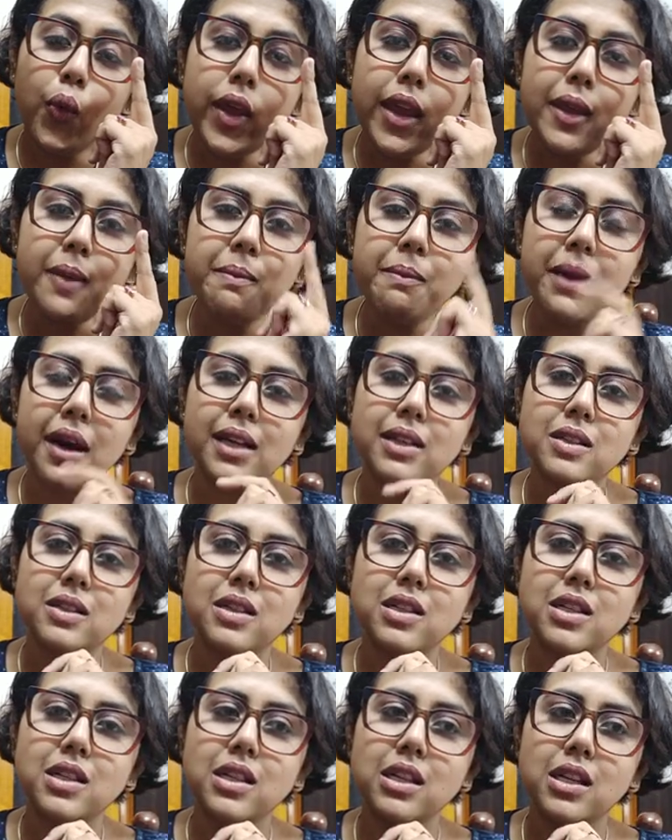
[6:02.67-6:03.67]
We
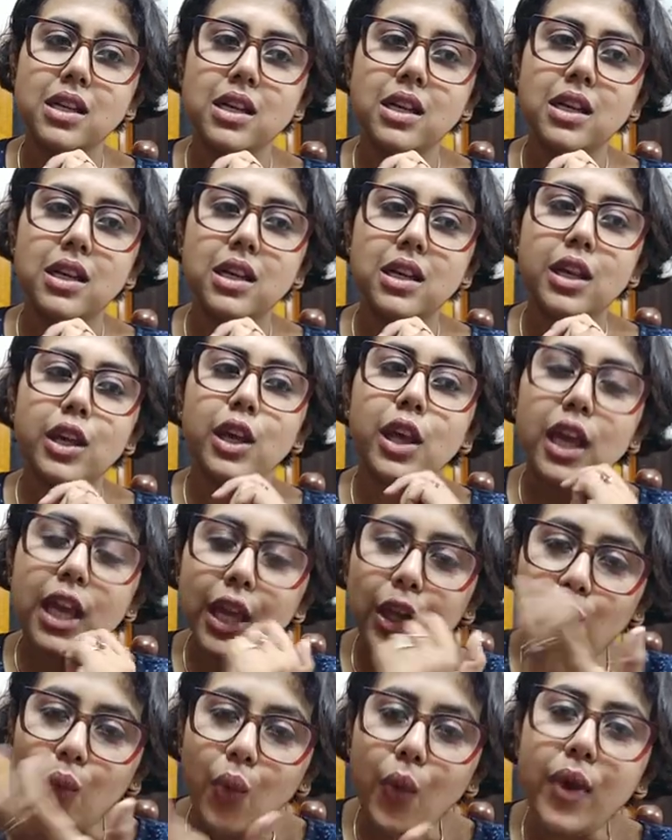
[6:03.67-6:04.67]
must
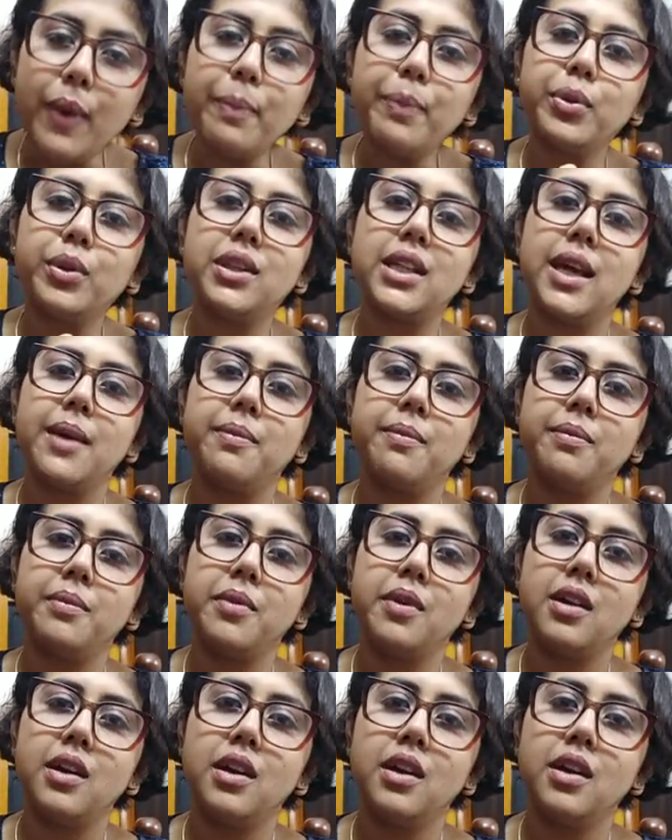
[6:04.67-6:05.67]
equip them
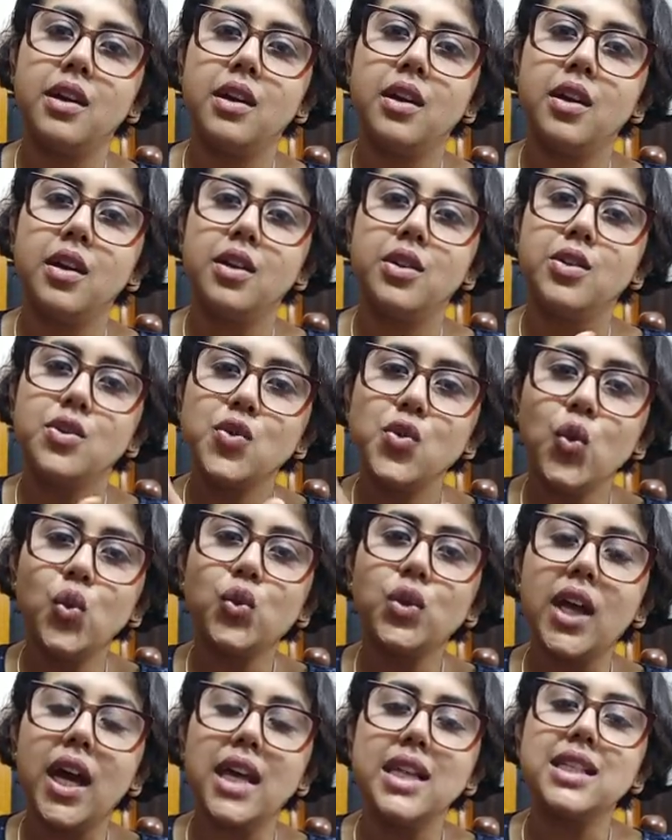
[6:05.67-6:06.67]
so
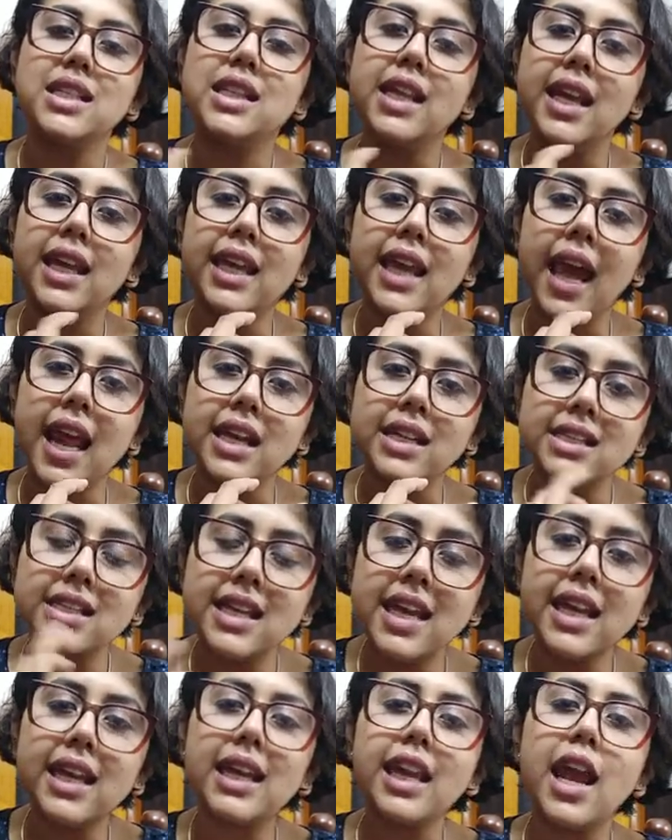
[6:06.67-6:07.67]
that they can
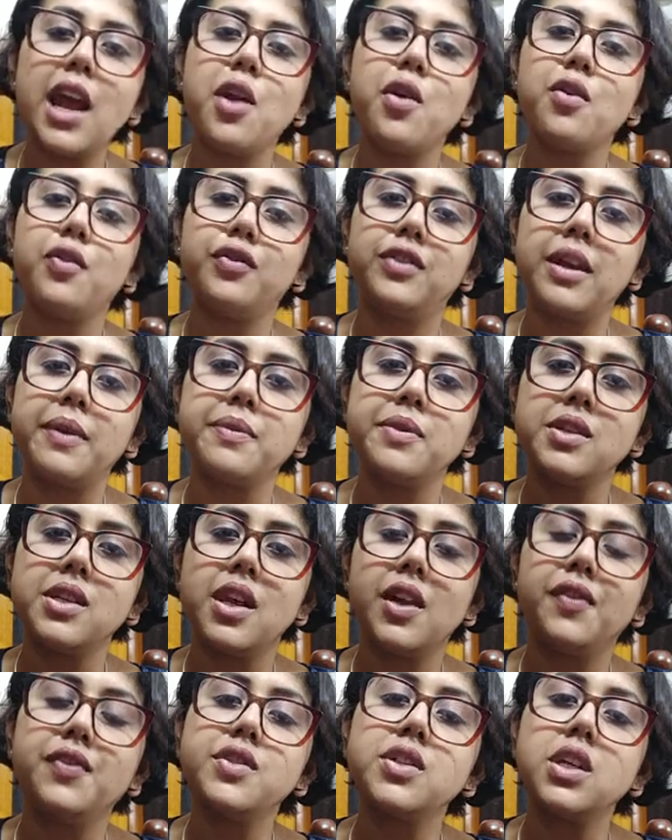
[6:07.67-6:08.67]
take care of
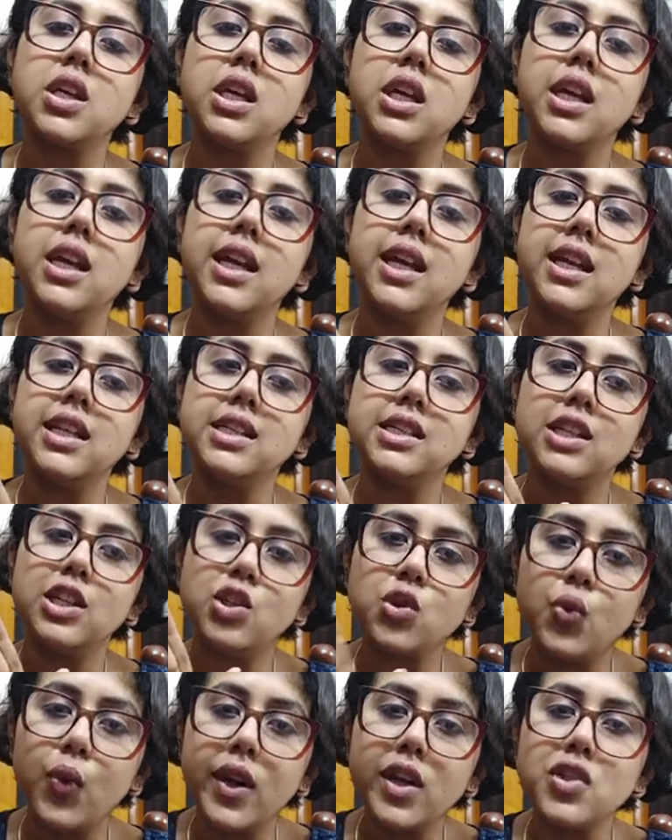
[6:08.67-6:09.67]
themselves in
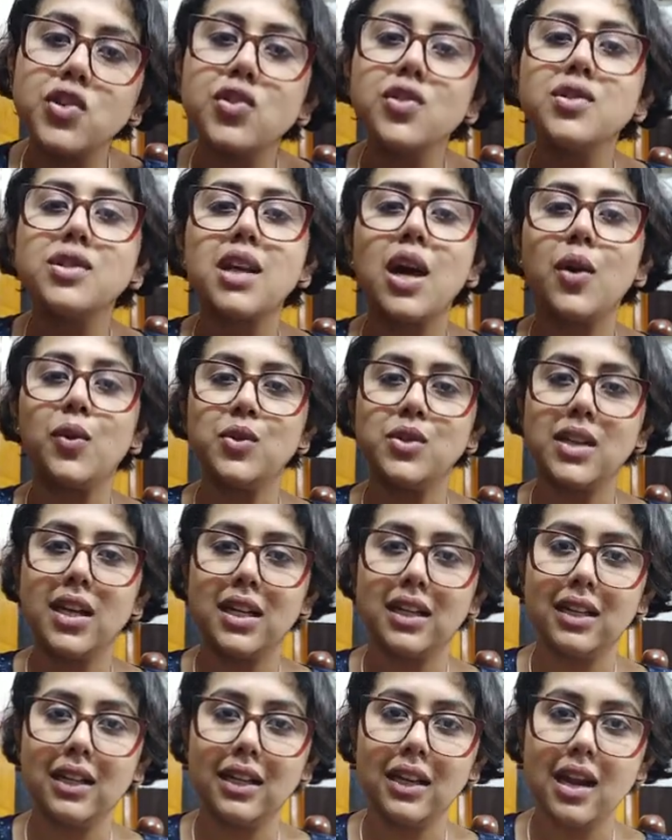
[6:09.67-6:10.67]
situations
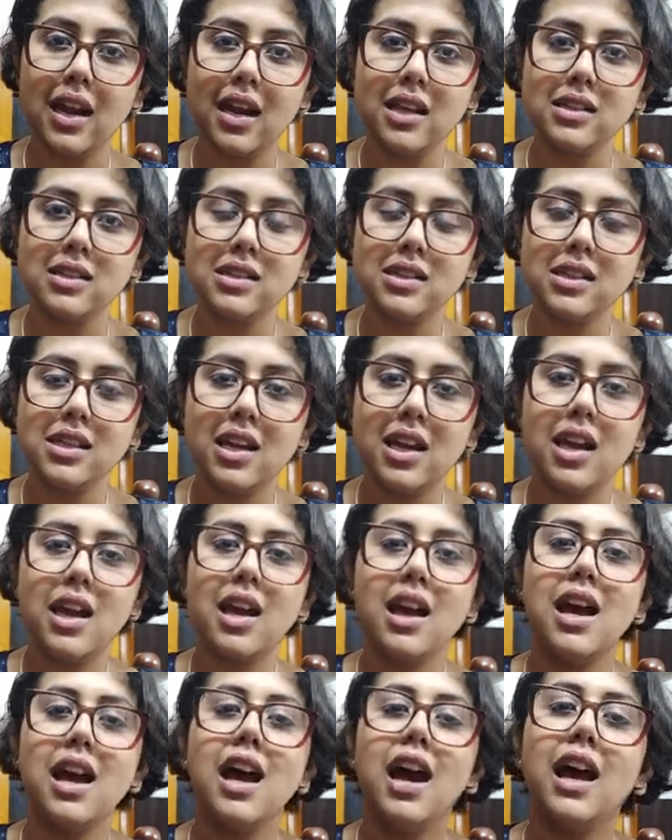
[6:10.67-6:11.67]
outside the class.
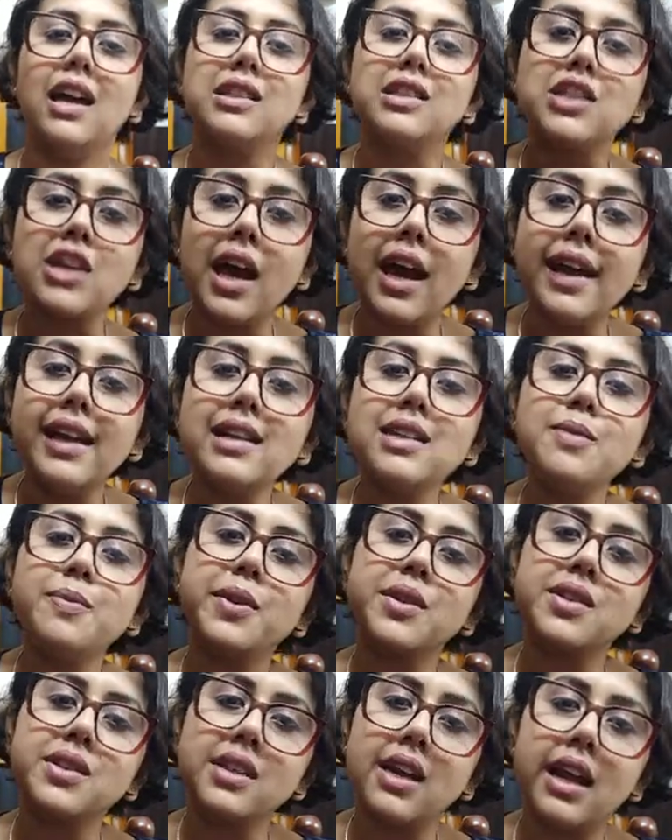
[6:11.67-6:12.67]
A child's
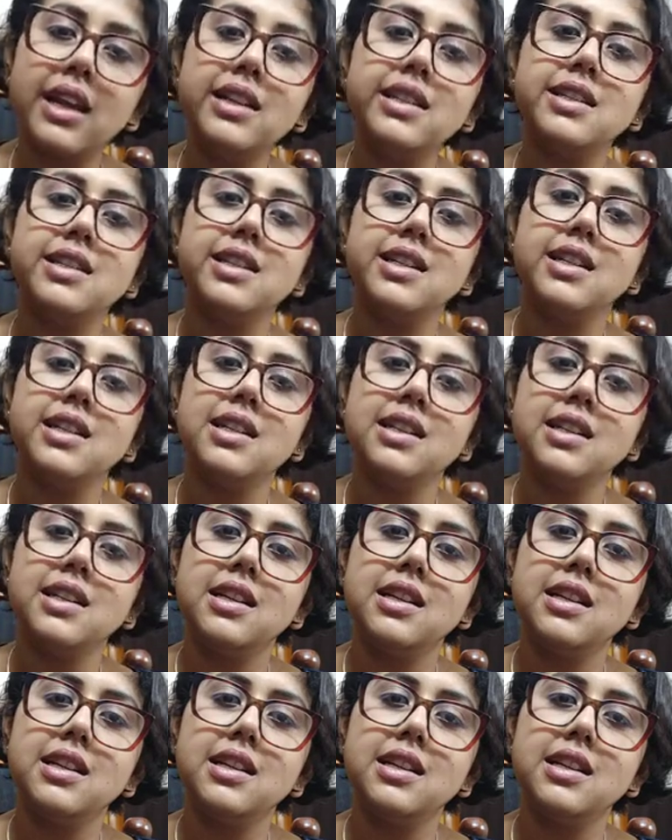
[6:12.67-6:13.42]
personality,